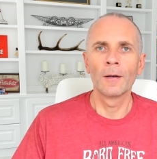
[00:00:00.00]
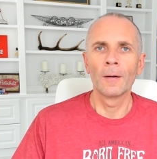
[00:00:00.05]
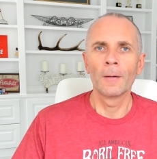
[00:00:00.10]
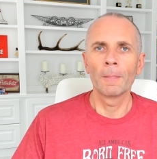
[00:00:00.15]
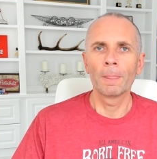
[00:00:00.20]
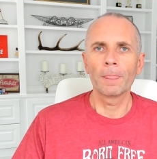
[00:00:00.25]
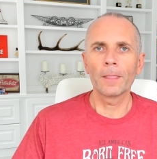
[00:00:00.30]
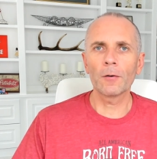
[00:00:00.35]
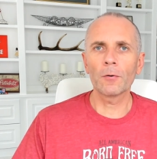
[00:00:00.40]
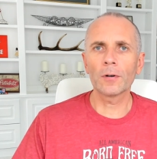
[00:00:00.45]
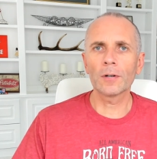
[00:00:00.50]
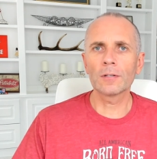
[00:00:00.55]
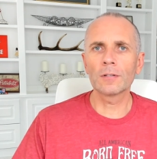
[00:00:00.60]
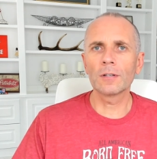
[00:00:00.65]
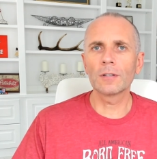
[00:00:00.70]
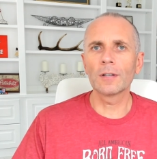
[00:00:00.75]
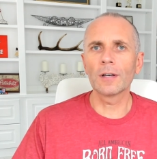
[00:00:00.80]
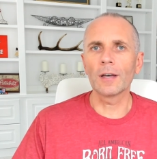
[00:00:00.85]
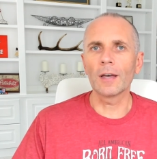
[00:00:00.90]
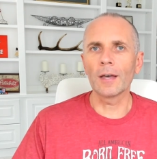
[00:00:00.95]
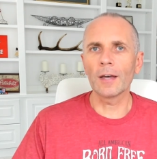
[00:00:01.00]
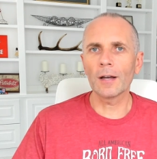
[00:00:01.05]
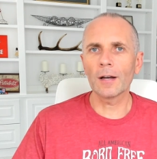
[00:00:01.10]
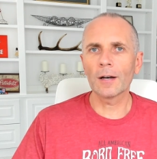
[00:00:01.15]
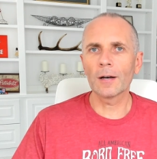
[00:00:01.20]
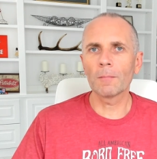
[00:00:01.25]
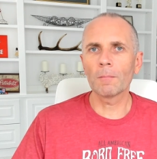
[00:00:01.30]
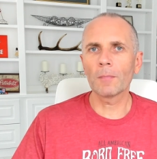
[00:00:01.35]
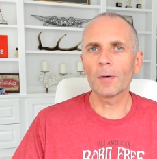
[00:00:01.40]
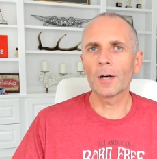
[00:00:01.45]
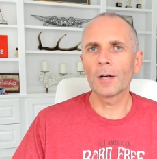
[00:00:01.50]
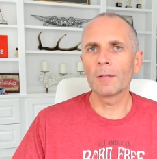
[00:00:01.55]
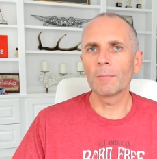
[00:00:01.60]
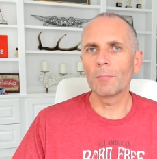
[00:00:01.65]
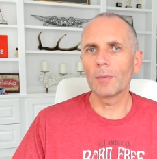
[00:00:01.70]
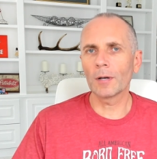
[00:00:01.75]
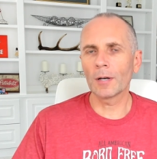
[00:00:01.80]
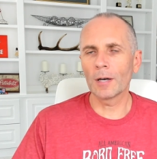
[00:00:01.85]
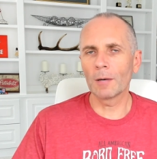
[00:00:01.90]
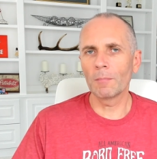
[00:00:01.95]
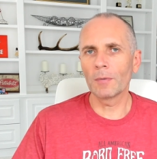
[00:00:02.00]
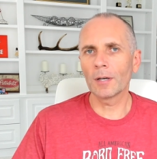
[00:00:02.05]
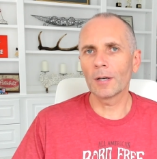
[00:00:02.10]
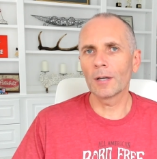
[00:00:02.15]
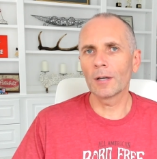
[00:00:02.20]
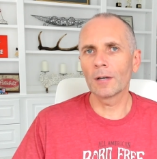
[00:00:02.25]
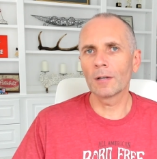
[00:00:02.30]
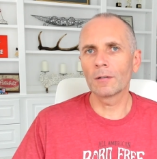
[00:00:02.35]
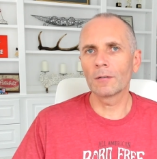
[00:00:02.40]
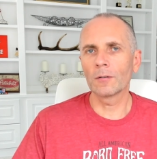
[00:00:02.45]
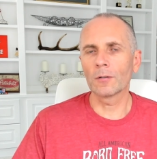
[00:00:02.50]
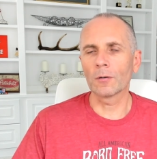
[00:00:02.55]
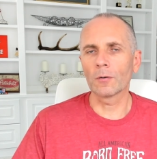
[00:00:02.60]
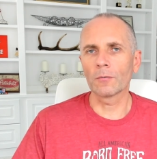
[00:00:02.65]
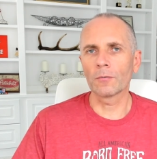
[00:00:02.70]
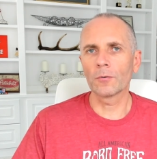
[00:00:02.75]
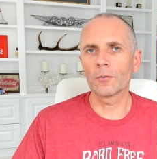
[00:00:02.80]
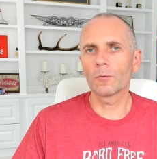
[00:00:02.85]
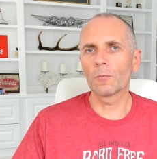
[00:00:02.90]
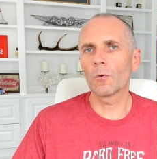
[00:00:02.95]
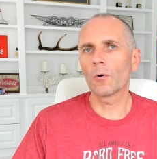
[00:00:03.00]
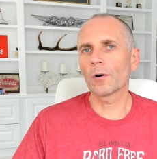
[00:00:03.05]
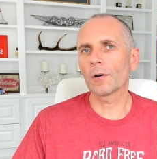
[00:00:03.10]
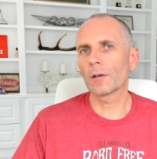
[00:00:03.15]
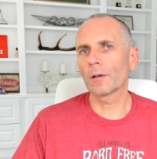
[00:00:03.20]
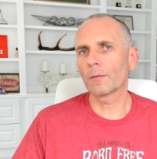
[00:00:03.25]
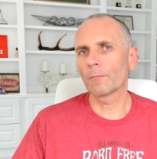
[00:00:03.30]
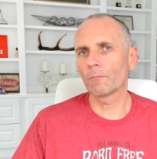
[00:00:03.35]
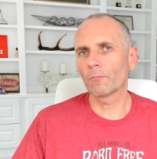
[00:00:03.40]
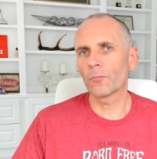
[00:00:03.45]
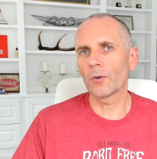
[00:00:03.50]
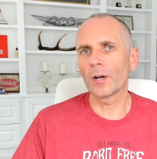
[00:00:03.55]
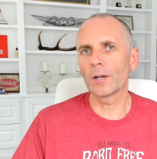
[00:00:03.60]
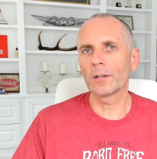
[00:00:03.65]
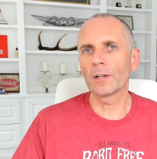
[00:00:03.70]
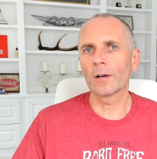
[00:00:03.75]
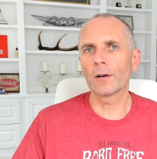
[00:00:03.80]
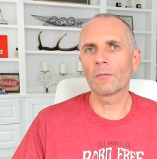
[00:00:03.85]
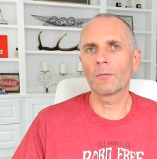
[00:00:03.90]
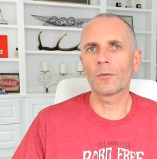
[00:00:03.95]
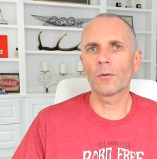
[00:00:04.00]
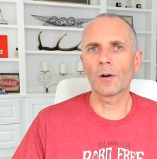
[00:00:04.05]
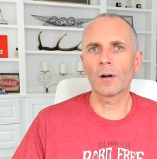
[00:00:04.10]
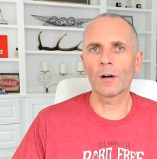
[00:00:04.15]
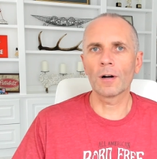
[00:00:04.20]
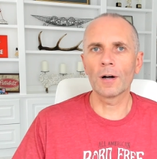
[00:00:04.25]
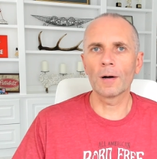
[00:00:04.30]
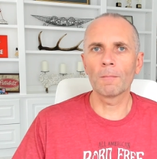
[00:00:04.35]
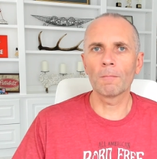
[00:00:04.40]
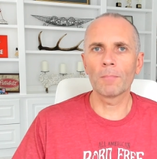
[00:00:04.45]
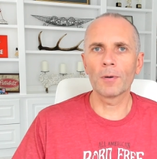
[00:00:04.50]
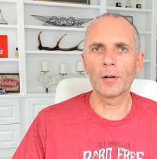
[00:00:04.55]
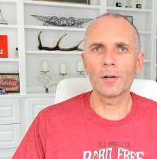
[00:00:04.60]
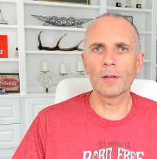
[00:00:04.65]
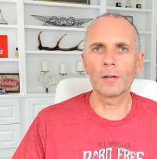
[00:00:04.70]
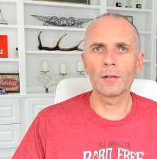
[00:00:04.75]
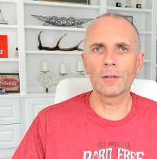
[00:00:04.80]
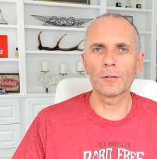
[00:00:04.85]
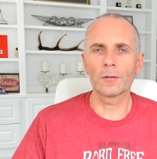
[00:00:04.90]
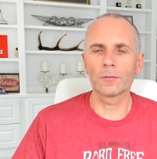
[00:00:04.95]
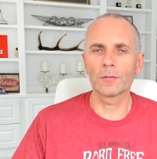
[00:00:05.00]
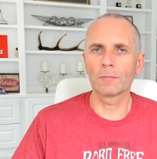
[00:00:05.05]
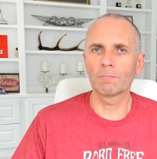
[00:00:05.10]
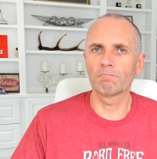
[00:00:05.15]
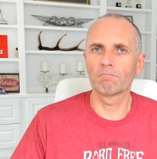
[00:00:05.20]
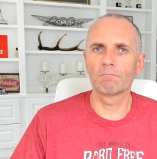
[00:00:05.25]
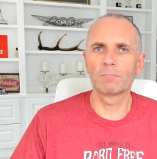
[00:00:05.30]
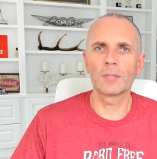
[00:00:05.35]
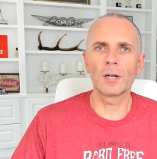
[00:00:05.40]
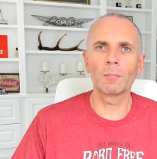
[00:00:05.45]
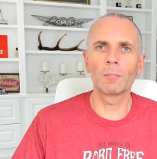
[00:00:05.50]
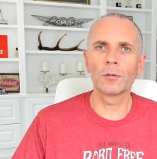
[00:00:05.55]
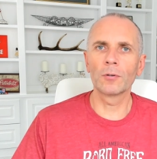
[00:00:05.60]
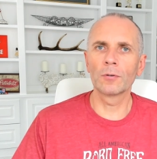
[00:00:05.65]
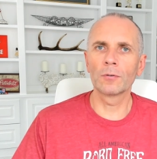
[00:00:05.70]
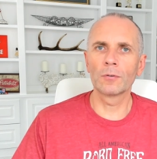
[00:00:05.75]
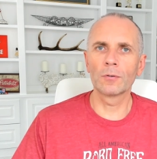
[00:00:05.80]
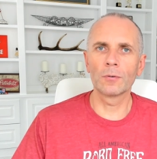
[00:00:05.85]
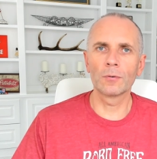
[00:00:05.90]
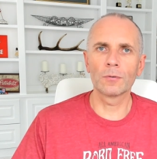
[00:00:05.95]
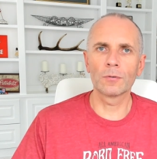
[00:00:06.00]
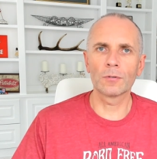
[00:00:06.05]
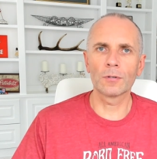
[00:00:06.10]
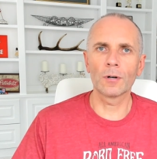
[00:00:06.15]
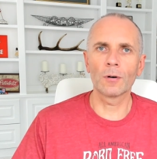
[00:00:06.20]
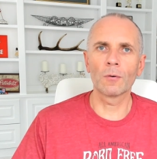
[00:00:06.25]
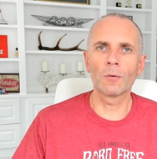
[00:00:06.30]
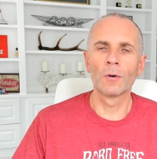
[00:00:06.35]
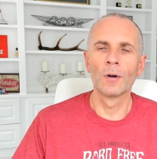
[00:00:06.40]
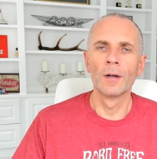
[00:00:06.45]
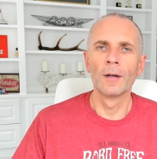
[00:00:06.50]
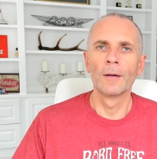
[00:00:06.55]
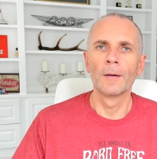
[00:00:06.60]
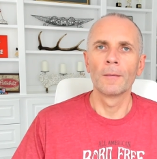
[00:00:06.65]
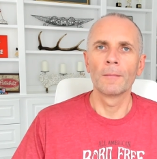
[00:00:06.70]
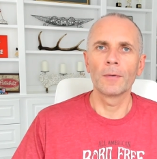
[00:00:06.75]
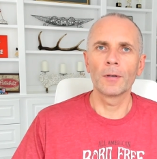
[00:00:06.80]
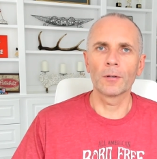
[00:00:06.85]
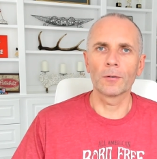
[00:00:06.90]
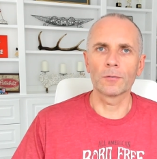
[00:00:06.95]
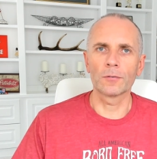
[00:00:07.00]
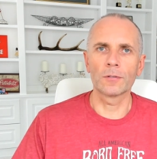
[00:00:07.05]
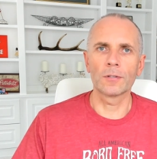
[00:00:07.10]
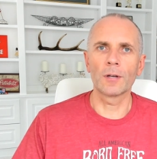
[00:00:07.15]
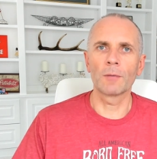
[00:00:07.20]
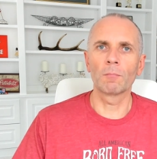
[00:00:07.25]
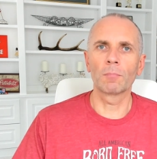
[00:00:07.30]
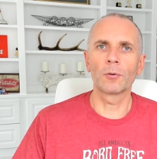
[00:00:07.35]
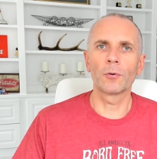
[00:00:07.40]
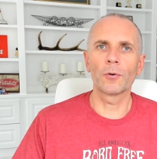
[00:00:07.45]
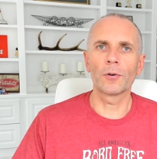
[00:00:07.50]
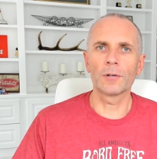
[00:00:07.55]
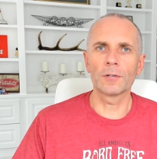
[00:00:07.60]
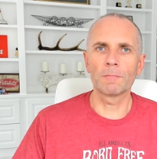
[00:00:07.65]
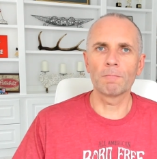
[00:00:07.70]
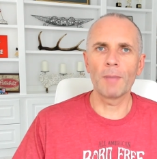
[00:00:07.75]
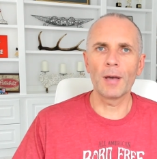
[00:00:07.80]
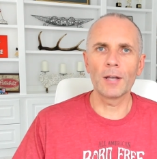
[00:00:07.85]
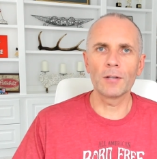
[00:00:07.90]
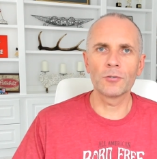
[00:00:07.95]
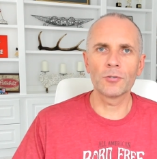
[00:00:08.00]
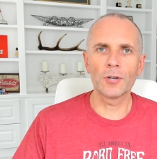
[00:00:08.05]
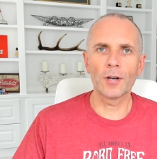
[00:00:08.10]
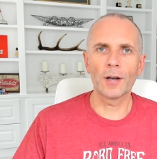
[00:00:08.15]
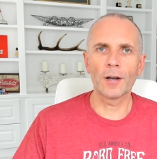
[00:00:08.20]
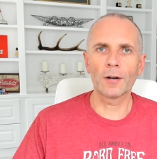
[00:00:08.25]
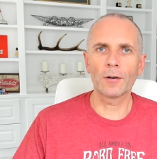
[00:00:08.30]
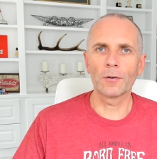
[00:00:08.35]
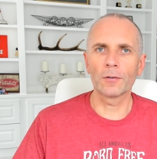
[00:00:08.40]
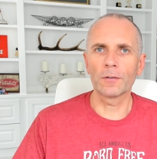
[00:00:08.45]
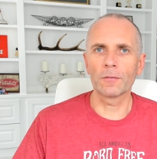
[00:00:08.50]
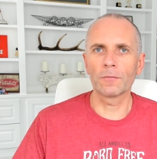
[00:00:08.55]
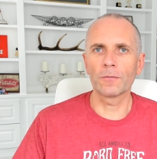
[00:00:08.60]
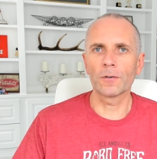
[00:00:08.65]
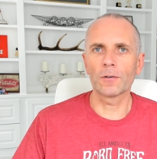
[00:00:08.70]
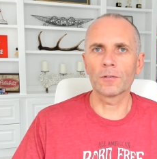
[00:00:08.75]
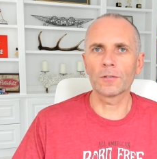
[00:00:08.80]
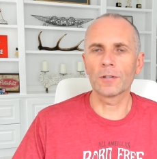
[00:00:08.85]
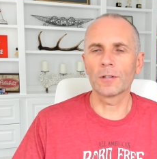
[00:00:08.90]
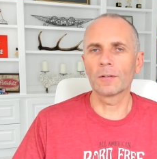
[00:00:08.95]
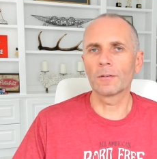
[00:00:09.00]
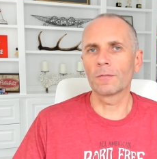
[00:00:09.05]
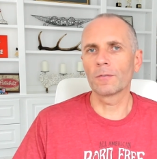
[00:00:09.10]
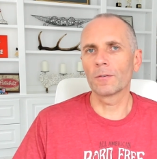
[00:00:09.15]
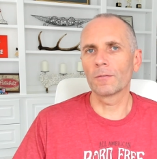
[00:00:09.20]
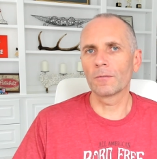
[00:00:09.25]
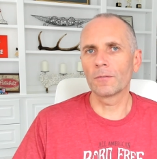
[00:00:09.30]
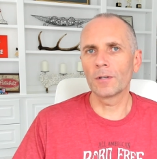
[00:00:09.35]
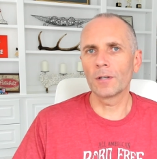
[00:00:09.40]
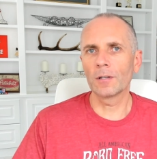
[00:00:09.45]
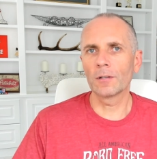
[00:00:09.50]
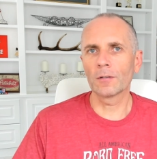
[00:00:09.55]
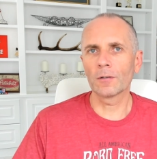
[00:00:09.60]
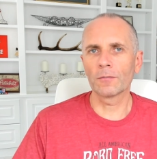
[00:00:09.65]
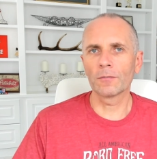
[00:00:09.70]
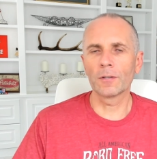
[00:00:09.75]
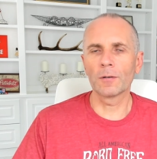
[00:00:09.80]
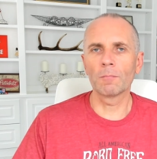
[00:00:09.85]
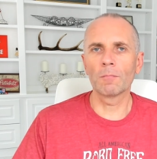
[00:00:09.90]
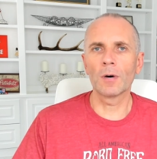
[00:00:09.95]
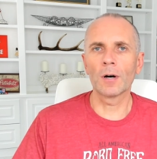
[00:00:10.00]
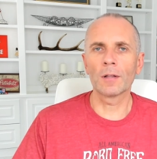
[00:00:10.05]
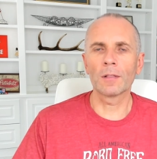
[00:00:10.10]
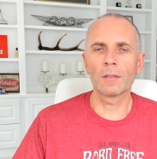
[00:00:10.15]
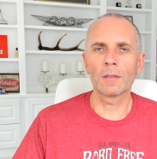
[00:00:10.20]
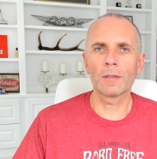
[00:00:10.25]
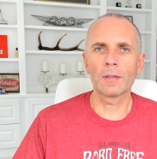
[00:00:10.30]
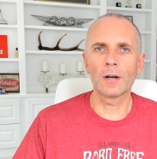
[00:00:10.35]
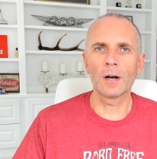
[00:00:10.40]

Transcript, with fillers: They want to see the income coming in. If you're working right now for a company, the W-2, so it's the employer's paycheck on the 1st and the 15th of the month.